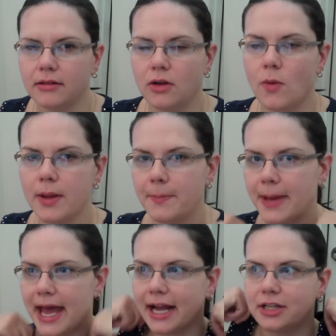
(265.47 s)
going
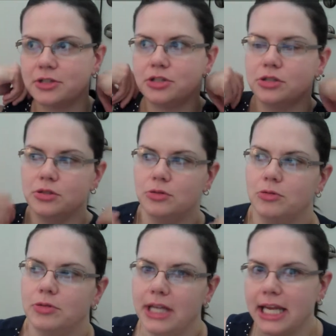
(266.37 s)
back
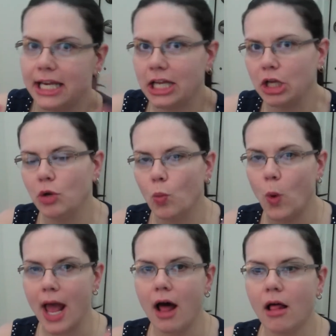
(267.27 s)
to eating
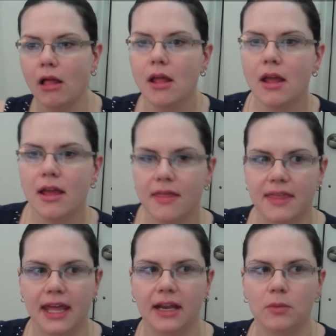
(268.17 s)
well,
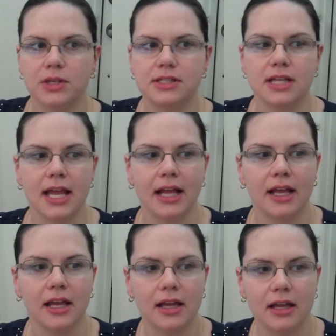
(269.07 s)
that it was
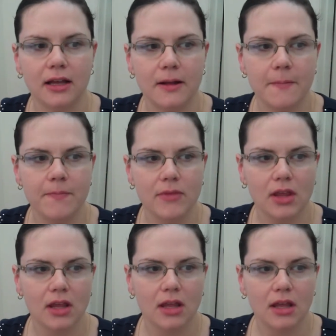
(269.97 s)
like
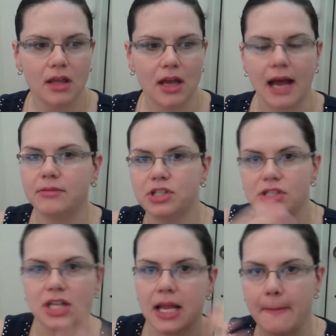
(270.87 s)
I was
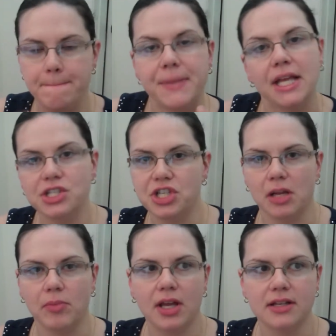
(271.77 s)
just like
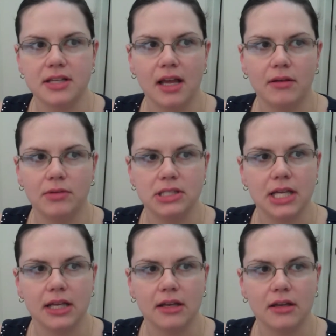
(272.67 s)
binging because I was
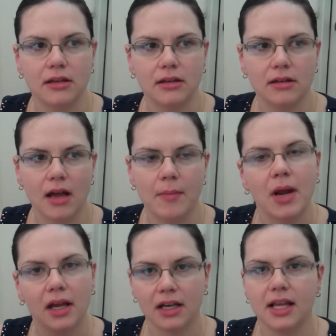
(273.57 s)
like, I'm
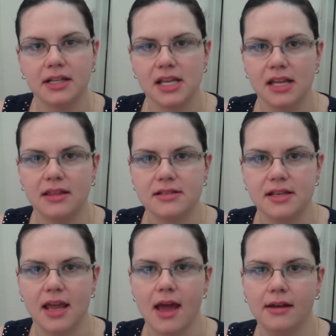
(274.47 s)
not going to get to eat this
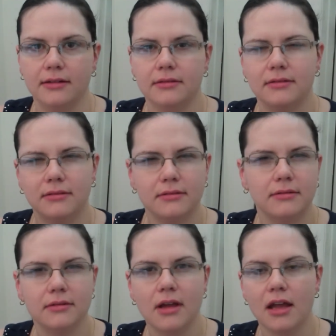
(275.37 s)
again
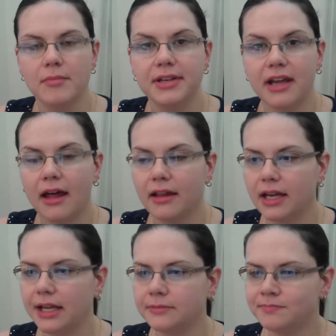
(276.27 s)
kind of
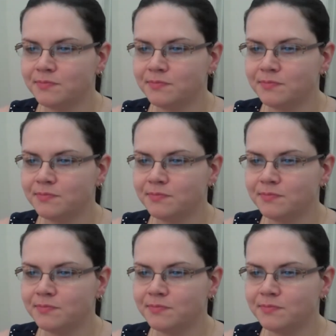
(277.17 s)
mentality.